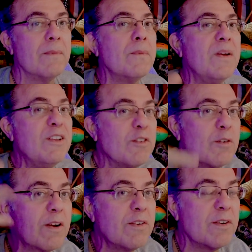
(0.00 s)

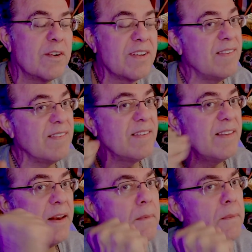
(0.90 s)
restructured because he's
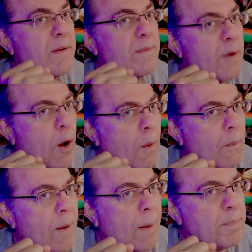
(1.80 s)
getting rid of
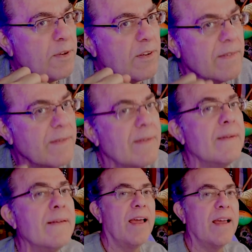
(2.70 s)

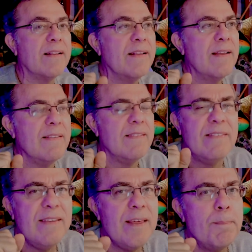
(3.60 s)
corruption and
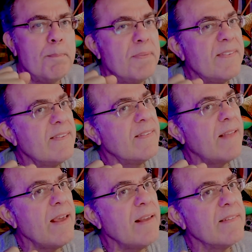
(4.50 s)
deep
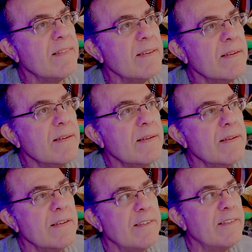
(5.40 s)
state
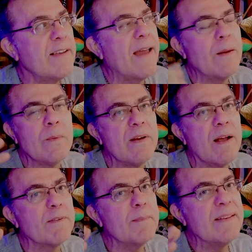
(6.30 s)
shadow
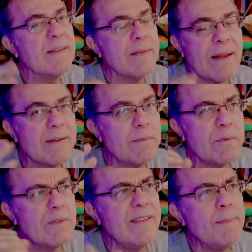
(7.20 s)
government.
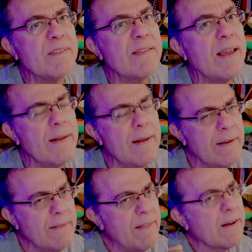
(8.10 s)
Deep state,
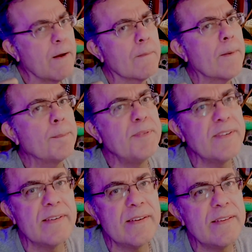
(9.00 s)
that
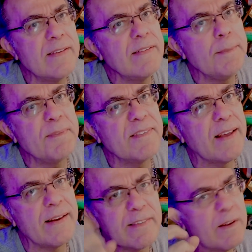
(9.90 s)
corruption in the deep
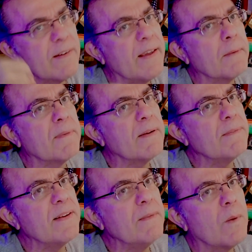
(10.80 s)
state, he's going to get rid
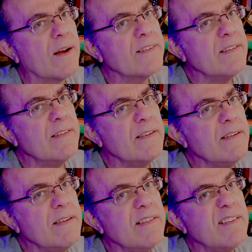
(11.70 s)
of it in
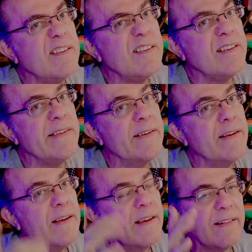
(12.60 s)
Washington, D.C.
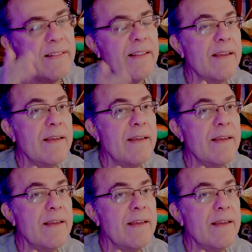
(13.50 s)
And